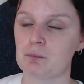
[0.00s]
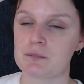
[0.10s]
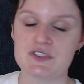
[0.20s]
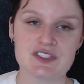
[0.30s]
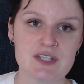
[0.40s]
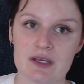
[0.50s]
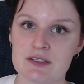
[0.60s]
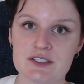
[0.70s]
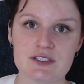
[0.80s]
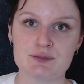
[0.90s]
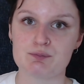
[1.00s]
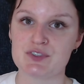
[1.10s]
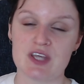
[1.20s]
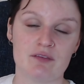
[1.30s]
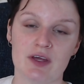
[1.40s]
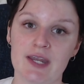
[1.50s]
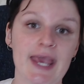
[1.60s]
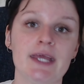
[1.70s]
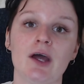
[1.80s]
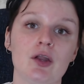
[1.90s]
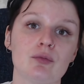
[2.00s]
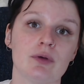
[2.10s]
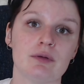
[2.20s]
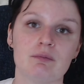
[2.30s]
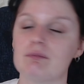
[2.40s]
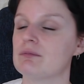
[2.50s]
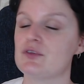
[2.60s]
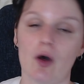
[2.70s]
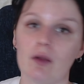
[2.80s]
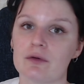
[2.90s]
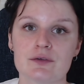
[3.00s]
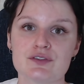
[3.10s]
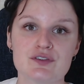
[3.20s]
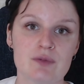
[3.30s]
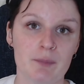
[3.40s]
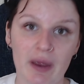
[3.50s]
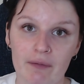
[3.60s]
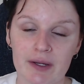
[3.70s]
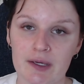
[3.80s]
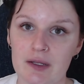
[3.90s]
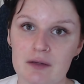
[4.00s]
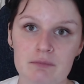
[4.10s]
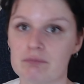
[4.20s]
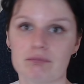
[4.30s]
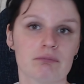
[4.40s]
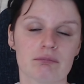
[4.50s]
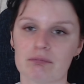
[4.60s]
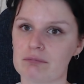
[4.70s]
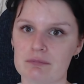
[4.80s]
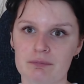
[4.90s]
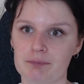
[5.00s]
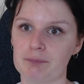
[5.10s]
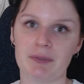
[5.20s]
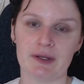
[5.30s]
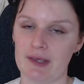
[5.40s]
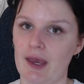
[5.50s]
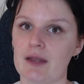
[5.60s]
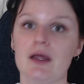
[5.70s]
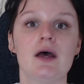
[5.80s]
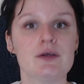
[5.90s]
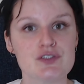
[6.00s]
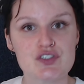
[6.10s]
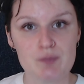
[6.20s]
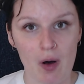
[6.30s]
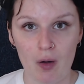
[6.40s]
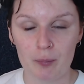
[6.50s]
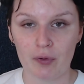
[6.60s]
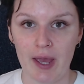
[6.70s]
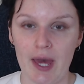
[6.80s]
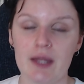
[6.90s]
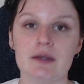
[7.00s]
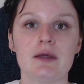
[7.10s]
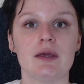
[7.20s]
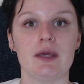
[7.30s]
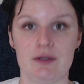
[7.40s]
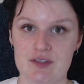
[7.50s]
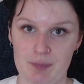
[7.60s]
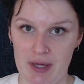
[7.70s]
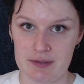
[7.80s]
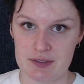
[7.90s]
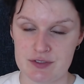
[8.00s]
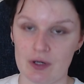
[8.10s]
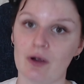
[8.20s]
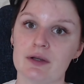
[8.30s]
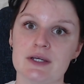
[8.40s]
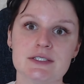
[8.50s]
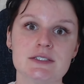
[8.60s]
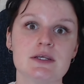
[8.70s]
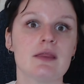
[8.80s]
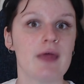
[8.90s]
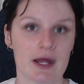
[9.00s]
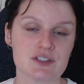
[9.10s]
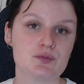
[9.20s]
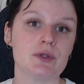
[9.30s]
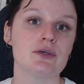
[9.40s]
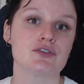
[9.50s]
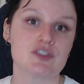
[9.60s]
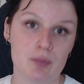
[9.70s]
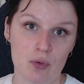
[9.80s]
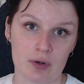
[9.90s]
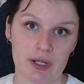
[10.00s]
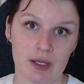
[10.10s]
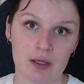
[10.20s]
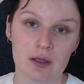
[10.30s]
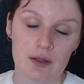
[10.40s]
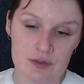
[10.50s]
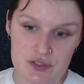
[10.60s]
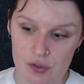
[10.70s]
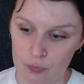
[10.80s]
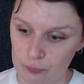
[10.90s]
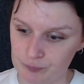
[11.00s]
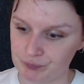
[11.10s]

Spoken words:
six, seven, $800 American. But again, small brand, independent artist, that's what you're supporting. So